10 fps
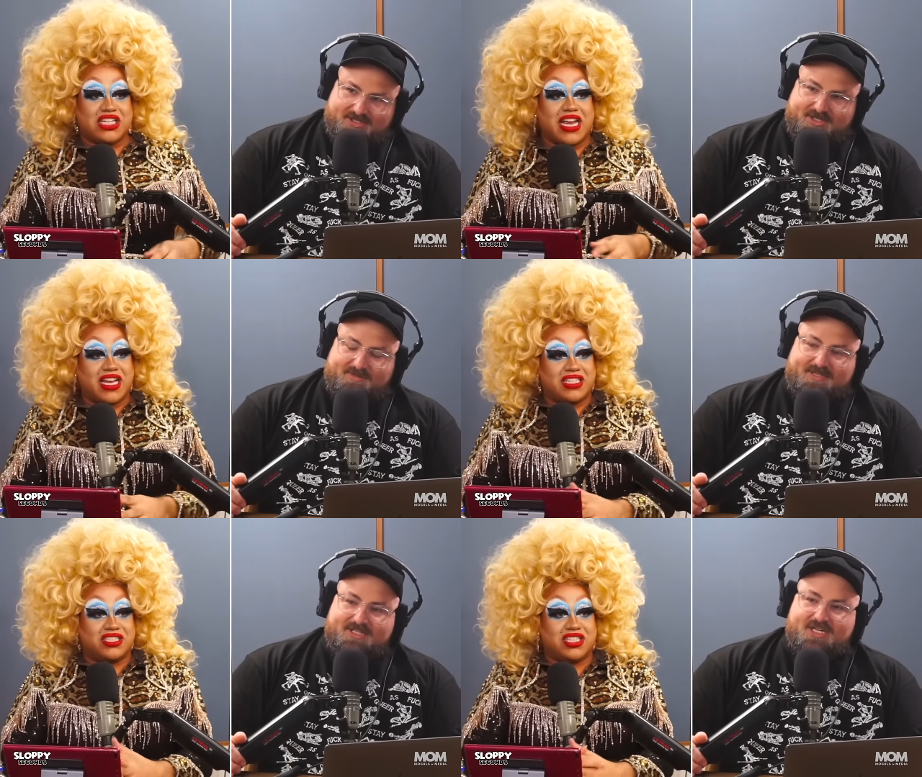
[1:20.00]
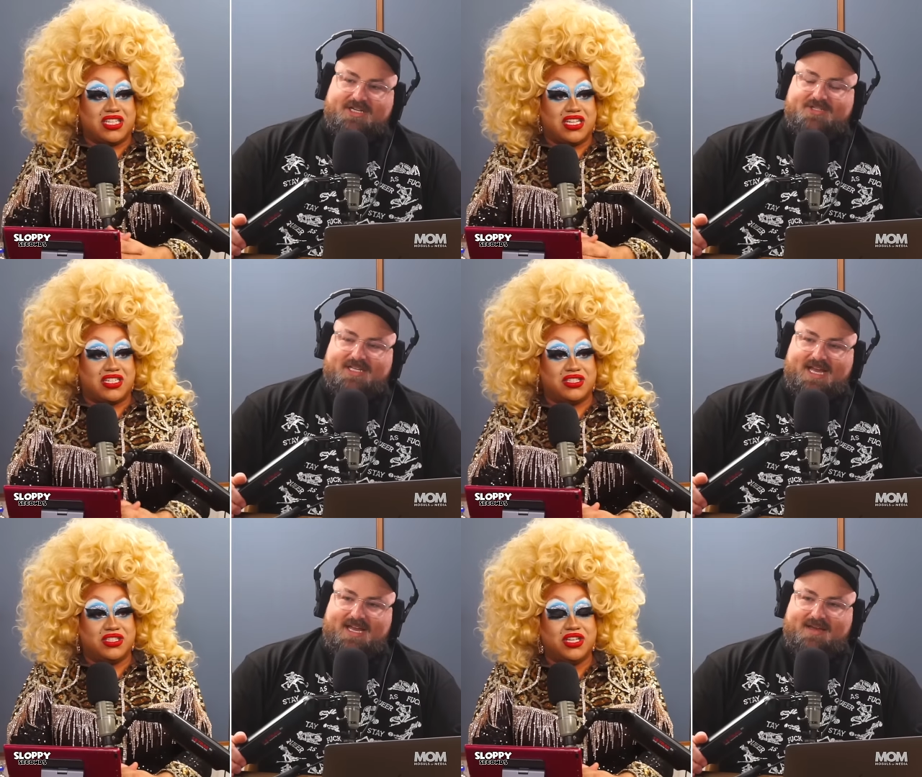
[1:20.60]
Speaker 1: shangela. she really changed the
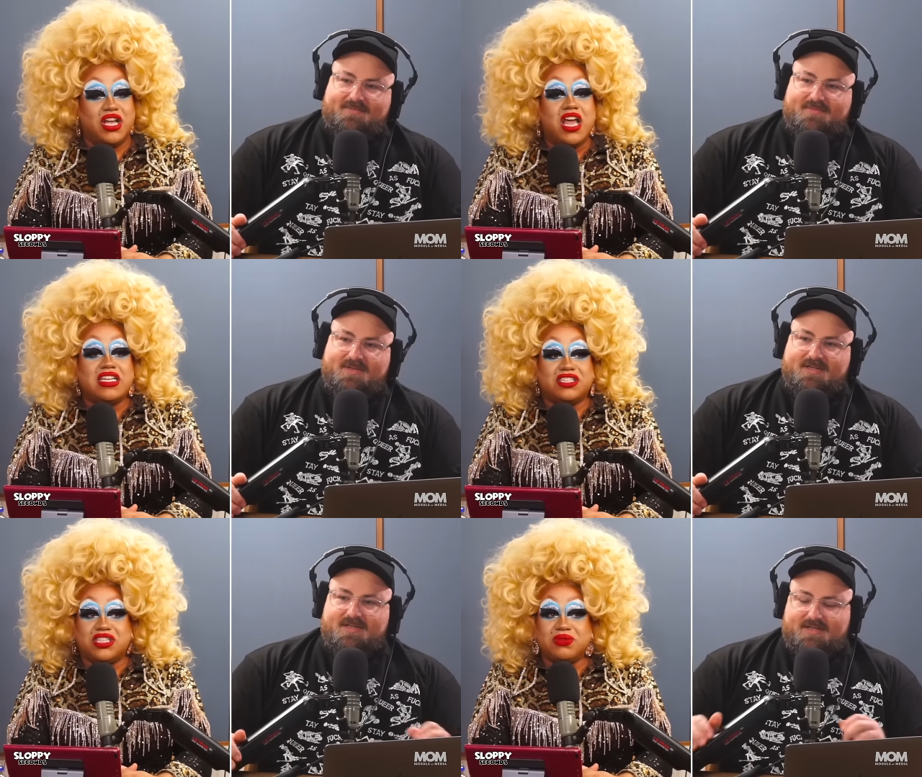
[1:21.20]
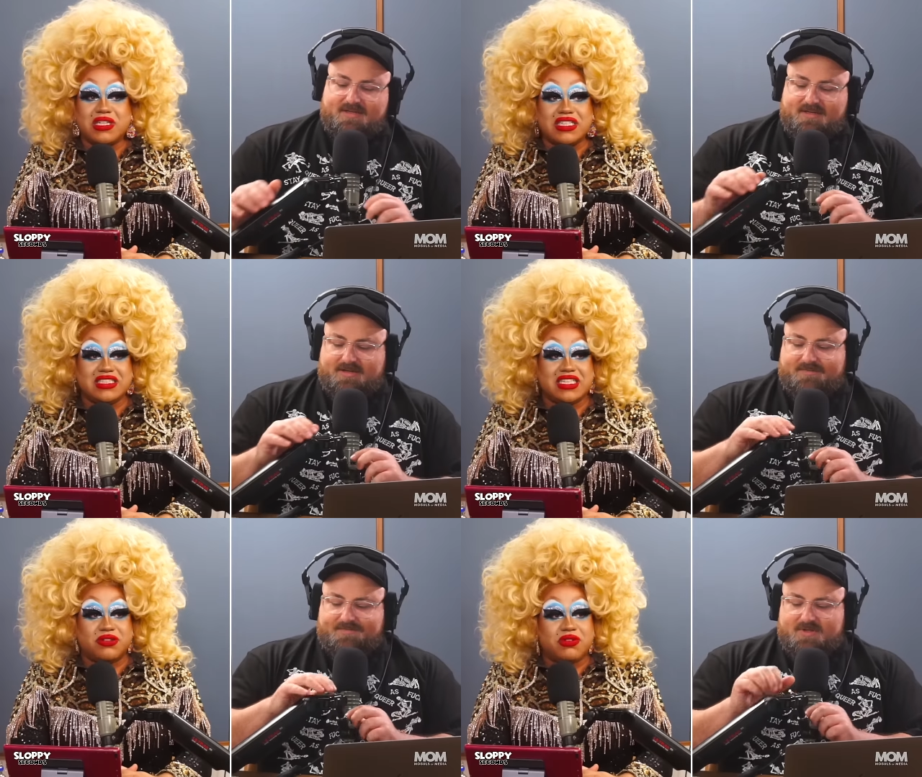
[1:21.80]
game
Speaker 2: yeah, she really
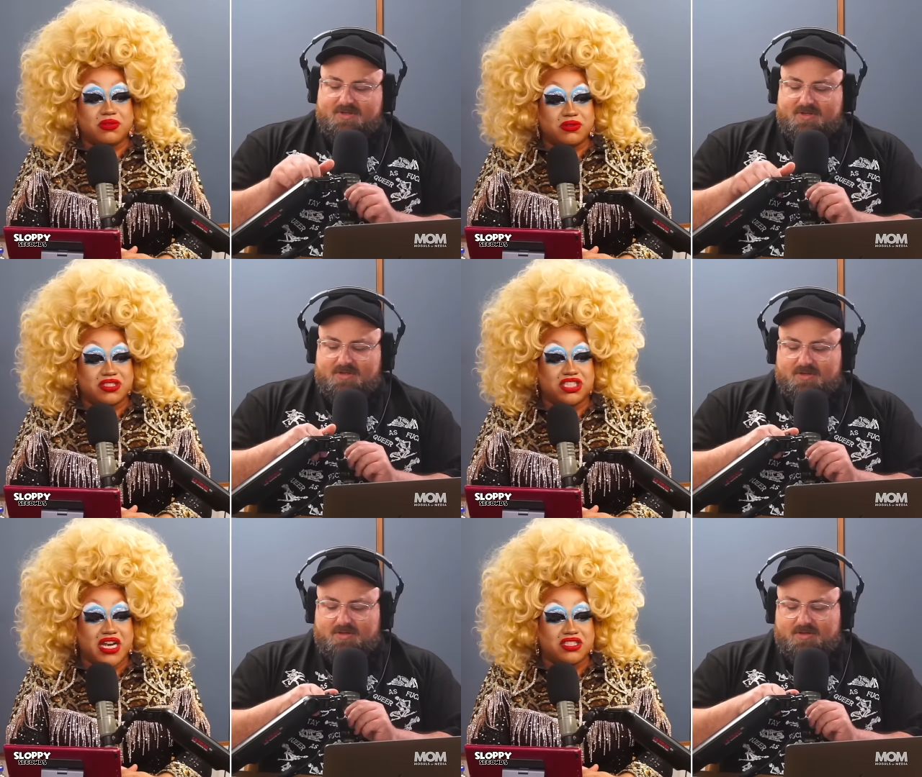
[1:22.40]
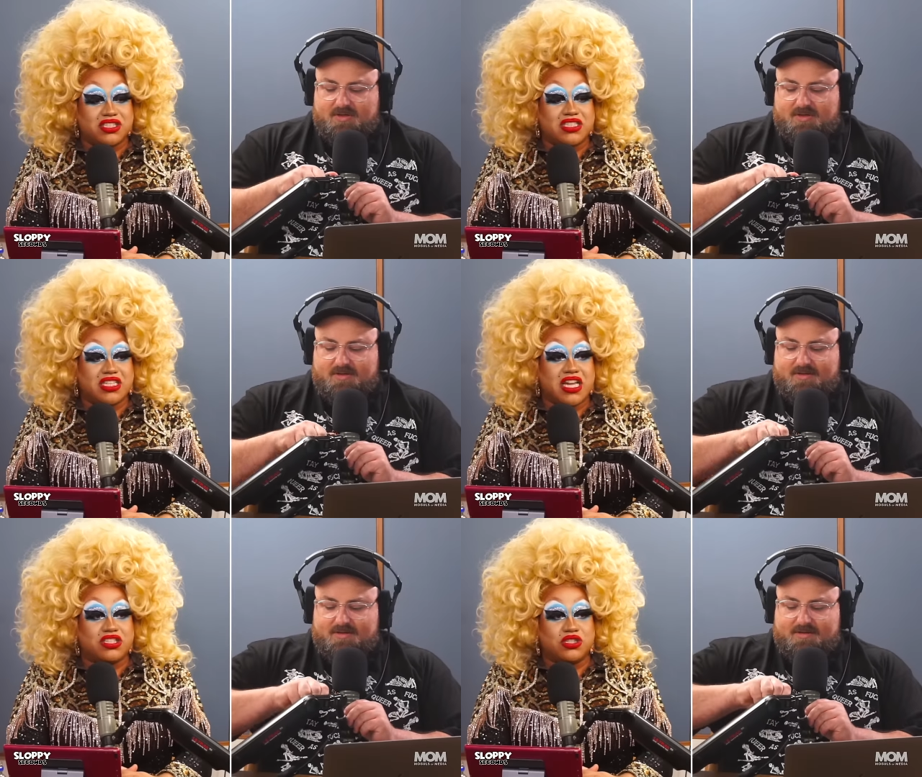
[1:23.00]
did remember when shangela did
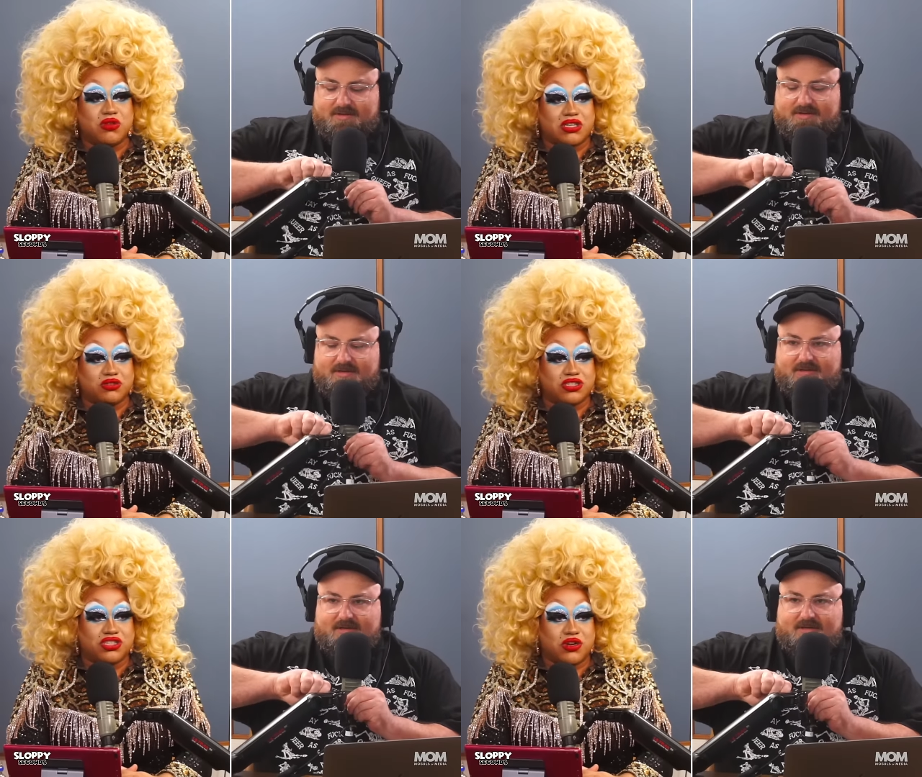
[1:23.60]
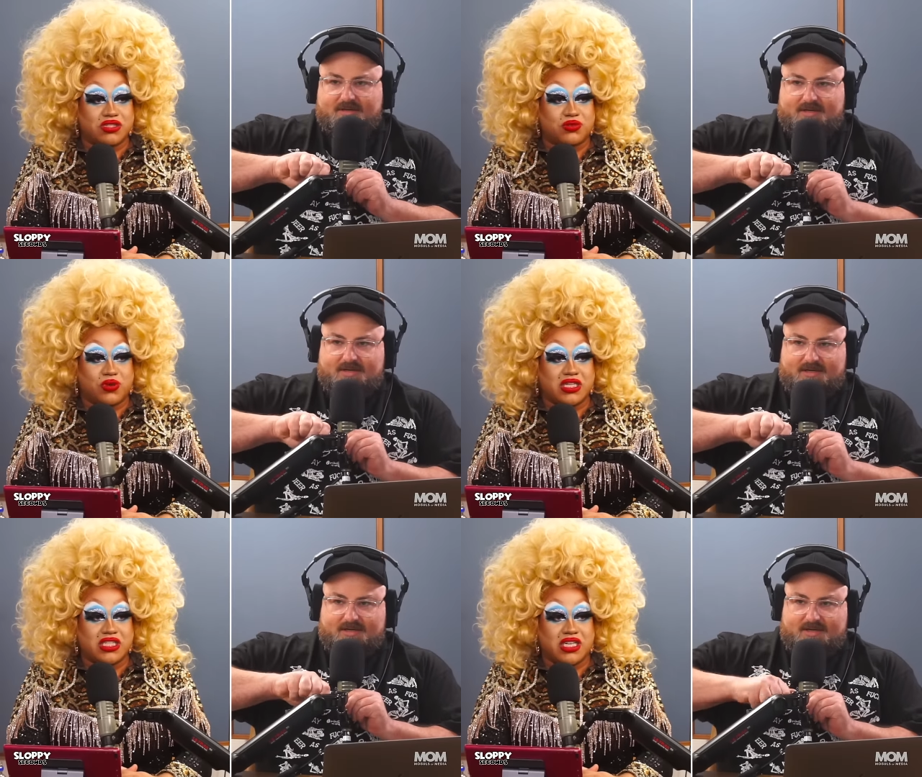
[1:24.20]
like 200 shows in
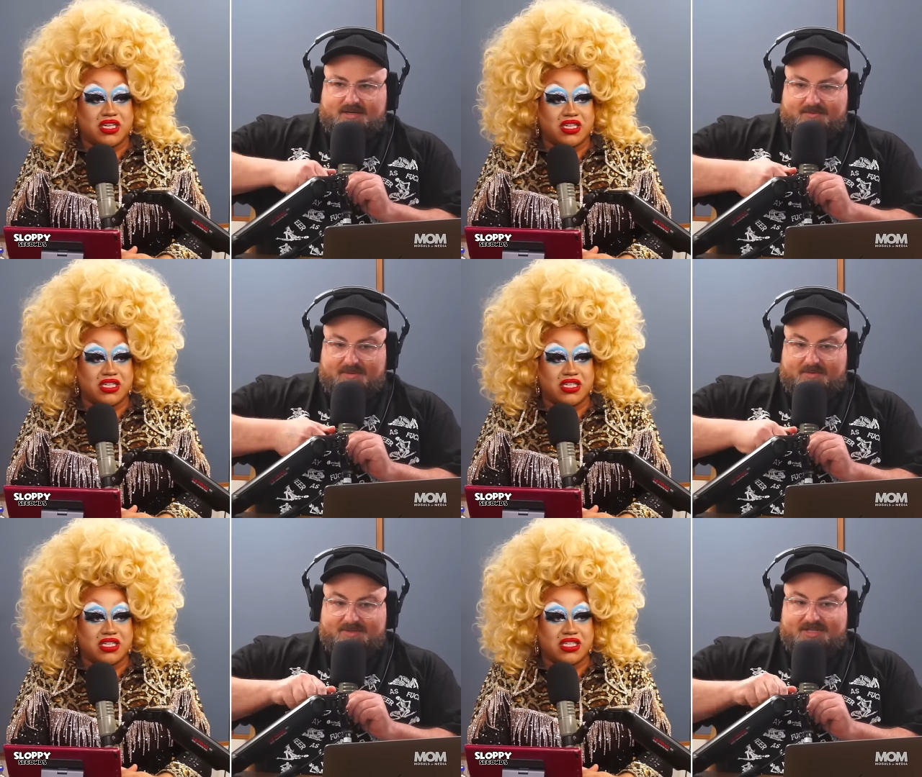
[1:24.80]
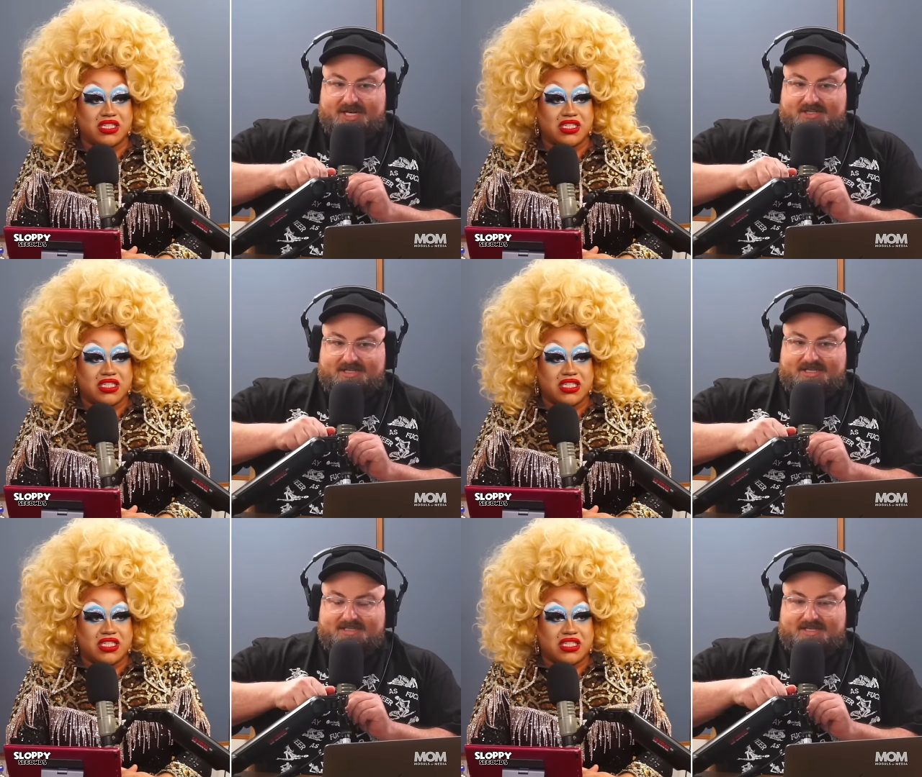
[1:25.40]
one year
Speaker 1: remember when shangela
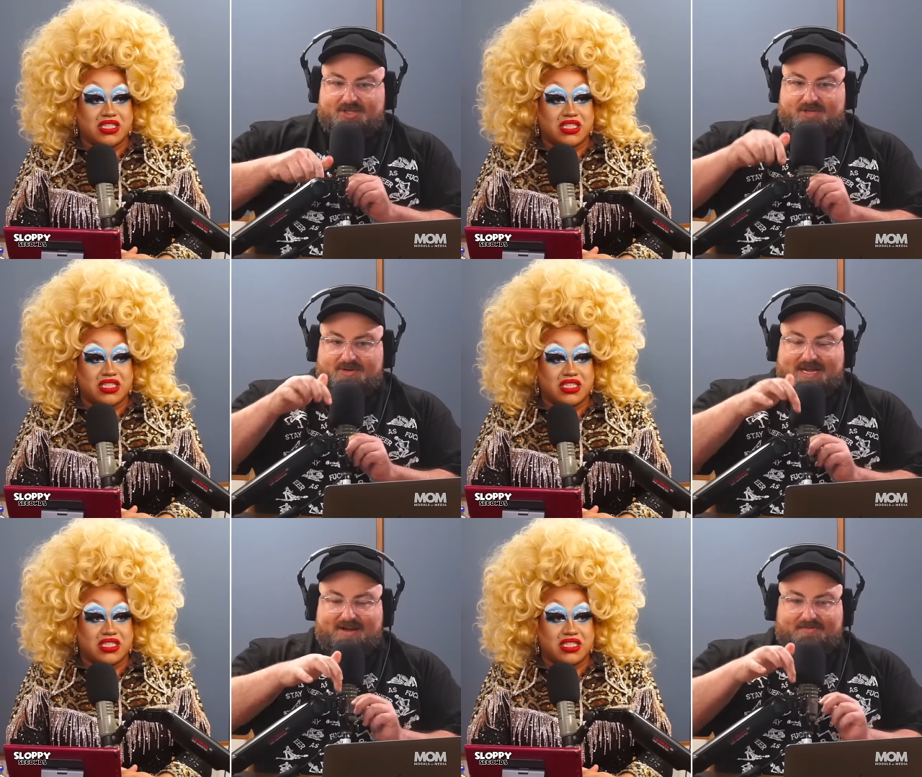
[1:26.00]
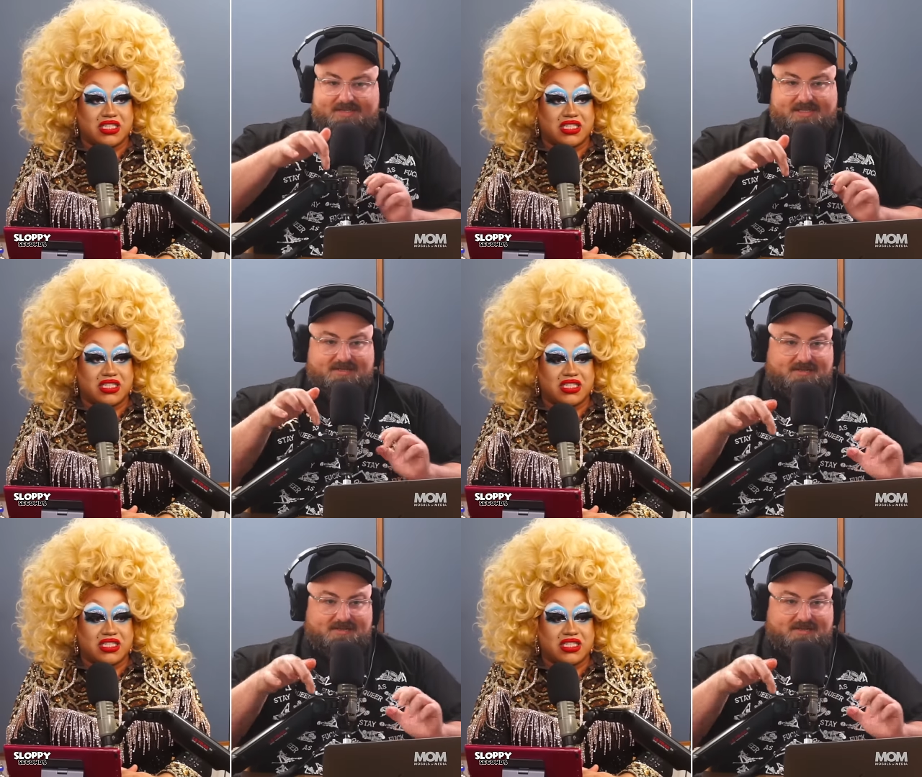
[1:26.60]
has done a show on every single